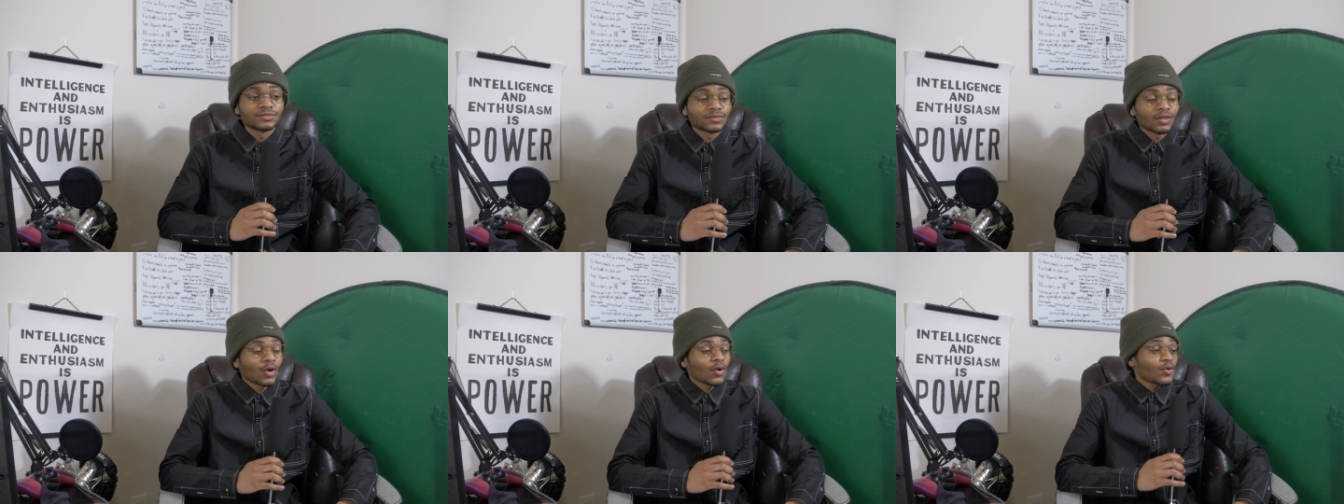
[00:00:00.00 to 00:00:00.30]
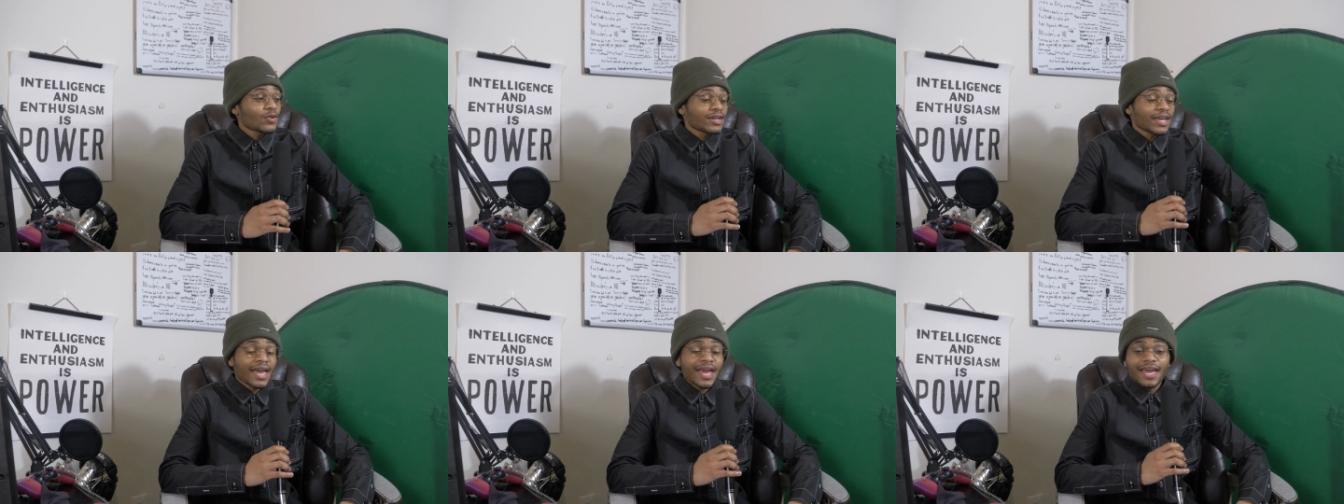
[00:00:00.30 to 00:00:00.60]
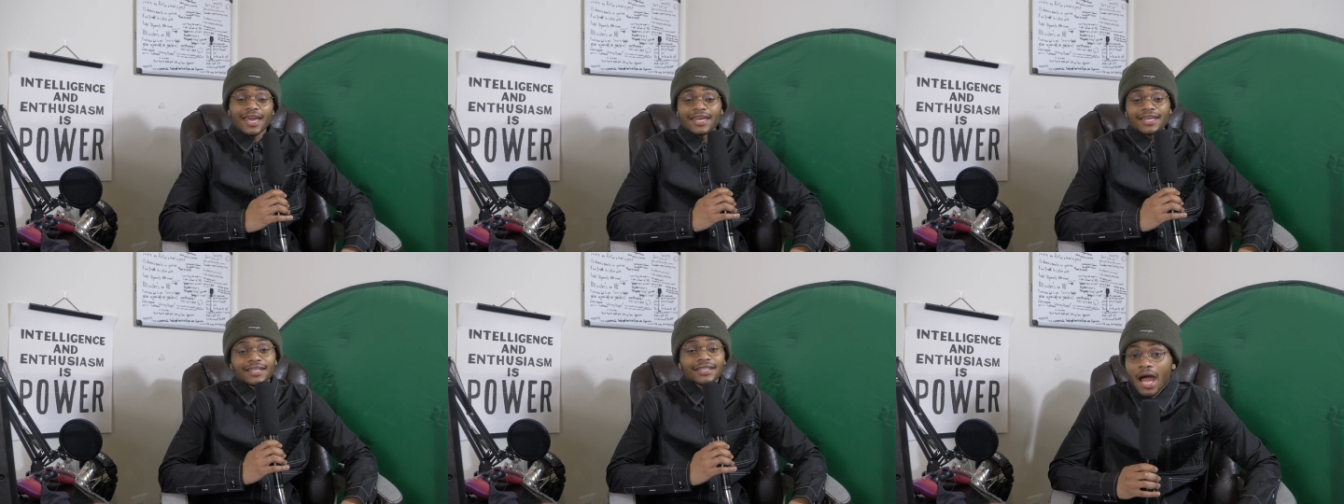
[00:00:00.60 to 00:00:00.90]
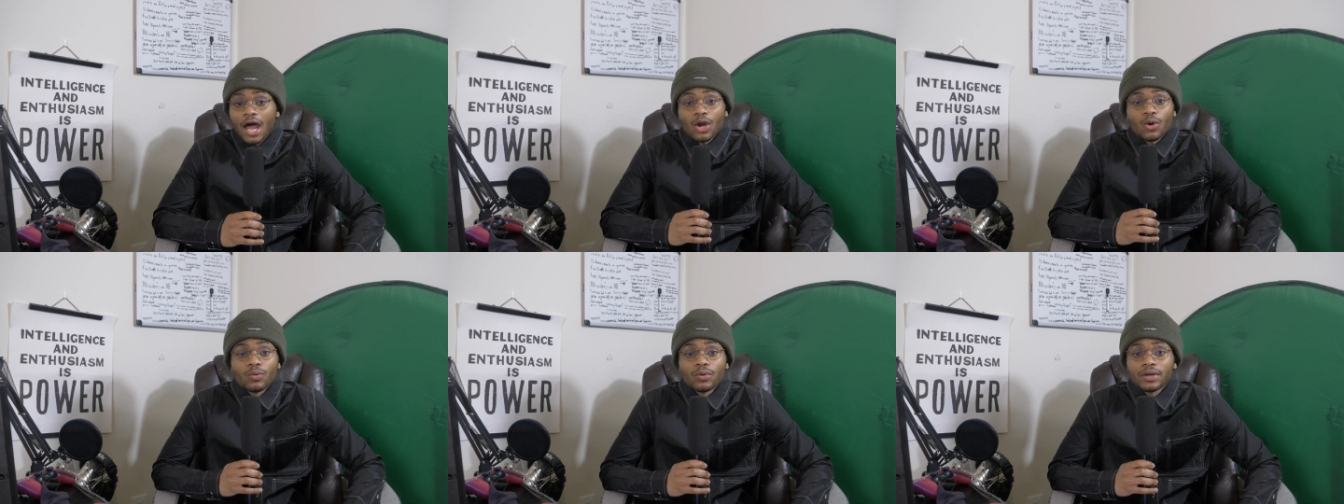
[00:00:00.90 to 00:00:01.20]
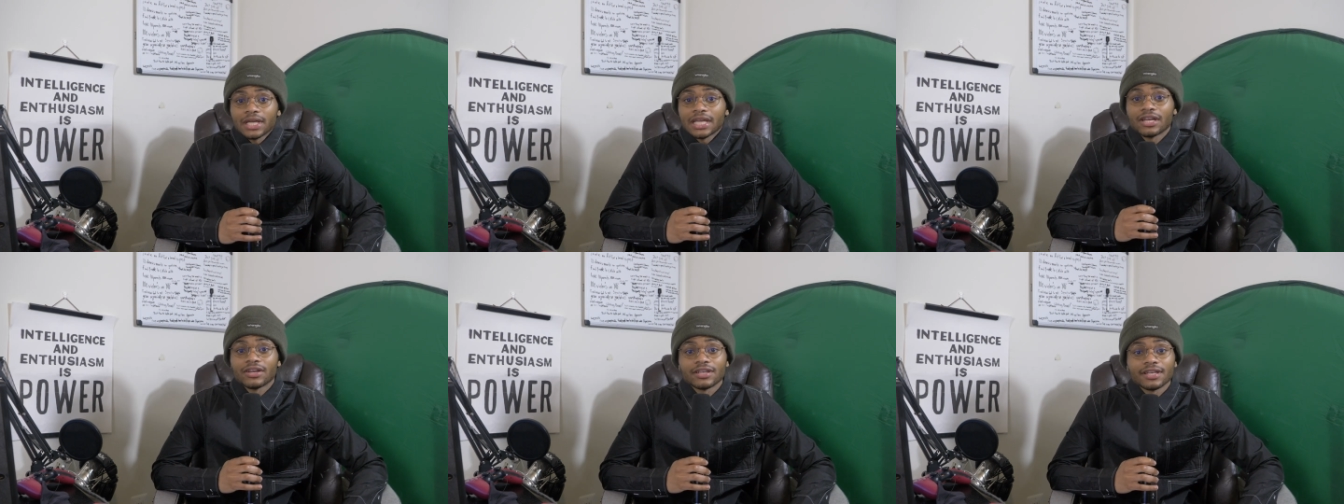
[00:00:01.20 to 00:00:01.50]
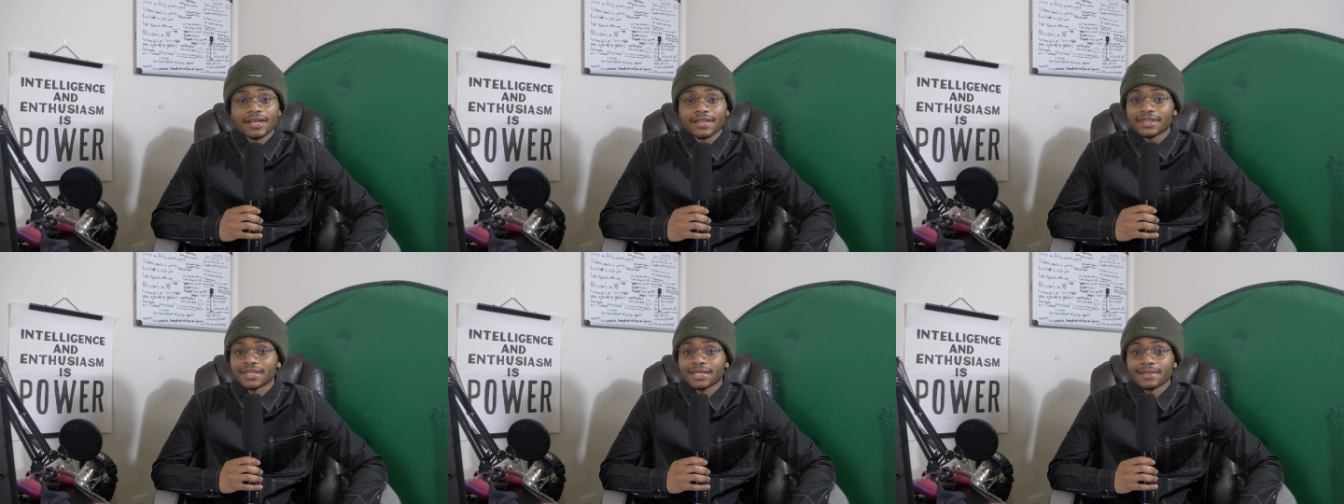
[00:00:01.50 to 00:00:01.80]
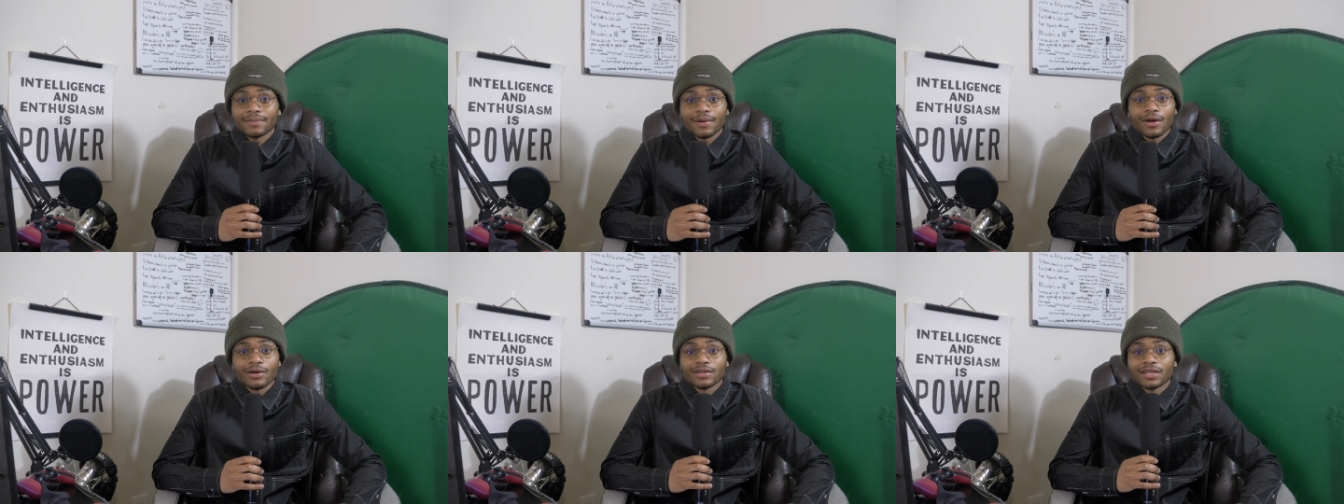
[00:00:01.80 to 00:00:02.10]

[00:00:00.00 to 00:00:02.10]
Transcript: Okay. I don't wanna hear nothing about